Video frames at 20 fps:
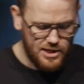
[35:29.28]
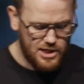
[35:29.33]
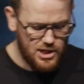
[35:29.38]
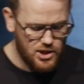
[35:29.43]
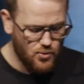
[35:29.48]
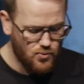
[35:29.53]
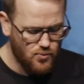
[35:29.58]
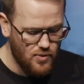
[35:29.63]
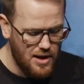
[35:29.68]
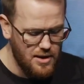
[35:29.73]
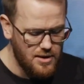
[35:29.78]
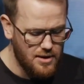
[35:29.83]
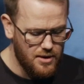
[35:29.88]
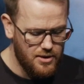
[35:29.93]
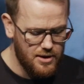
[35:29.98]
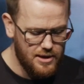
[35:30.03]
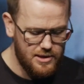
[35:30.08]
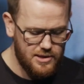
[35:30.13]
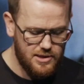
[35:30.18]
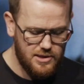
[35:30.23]
to surrender
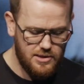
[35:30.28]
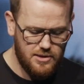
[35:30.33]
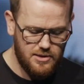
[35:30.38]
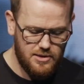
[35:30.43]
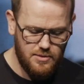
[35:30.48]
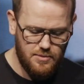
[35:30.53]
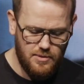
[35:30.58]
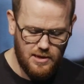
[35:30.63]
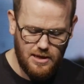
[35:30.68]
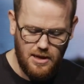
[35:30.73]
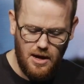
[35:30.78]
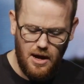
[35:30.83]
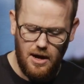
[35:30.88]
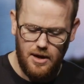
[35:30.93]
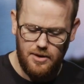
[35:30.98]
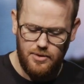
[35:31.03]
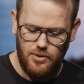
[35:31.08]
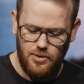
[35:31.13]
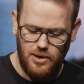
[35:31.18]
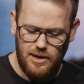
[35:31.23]
this to my
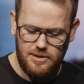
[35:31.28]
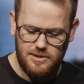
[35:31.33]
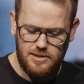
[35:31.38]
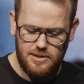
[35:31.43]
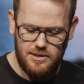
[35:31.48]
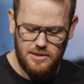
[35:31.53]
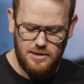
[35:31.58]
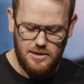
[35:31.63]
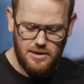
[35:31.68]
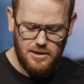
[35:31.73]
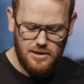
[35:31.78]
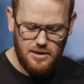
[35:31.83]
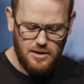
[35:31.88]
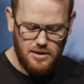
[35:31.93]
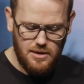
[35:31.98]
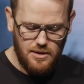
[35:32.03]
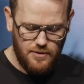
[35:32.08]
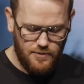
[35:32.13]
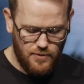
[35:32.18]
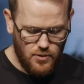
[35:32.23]
God who has
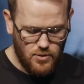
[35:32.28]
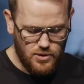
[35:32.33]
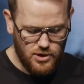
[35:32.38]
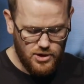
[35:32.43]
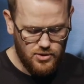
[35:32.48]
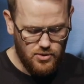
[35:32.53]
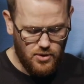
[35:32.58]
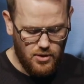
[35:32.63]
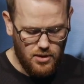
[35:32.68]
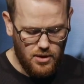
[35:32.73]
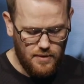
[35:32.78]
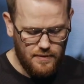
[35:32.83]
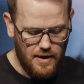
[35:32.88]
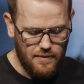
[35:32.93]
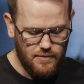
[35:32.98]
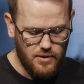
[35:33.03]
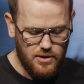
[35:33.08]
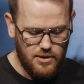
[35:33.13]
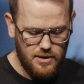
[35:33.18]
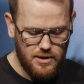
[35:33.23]
full control over
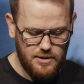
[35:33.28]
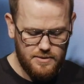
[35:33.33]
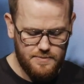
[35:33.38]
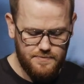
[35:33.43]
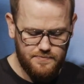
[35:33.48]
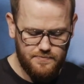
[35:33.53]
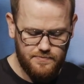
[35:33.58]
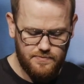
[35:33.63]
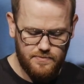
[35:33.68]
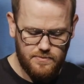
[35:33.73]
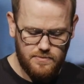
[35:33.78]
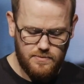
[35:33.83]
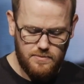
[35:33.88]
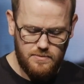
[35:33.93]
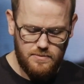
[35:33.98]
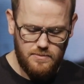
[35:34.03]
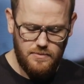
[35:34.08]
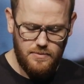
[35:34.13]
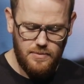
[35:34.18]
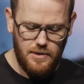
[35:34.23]
everything.
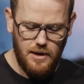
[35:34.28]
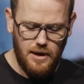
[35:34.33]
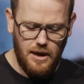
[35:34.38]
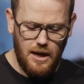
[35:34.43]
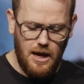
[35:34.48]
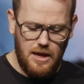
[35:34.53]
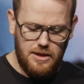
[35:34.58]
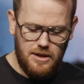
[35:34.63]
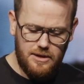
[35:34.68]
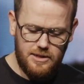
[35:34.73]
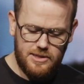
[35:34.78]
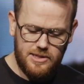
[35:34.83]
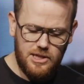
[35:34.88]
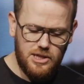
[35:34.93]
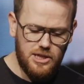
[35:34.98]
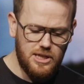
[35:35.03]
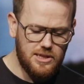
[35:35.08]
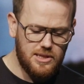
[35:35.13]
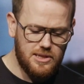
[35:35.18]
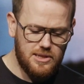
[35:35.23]
The
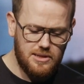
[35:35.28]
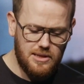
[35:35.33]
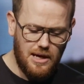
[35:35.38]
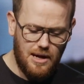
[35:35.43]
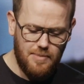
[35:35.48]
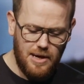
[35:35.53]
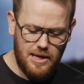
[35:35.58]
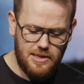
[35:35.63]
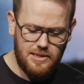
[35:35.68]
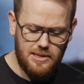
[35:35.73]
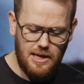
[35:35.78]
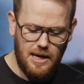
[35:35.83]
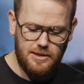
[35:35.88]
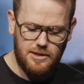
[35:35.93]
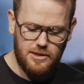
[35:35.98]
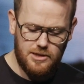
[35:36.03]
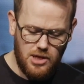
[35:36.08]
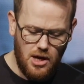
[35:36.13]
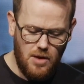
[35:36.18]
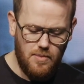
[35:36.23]
decisions I make today
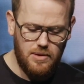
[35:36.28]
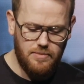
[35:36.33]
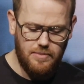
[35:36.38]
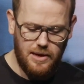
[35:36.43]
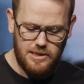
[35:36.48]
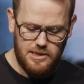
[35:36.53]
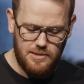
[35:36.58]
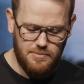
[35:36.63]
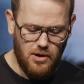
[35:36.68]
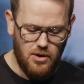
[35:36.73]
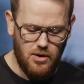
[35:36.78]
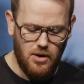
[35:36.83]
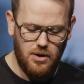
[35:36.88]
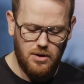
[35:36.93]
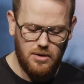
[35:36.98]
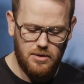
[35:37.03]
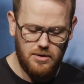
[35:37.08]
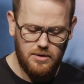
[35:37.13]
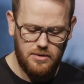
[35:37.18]
determine my tomorrow.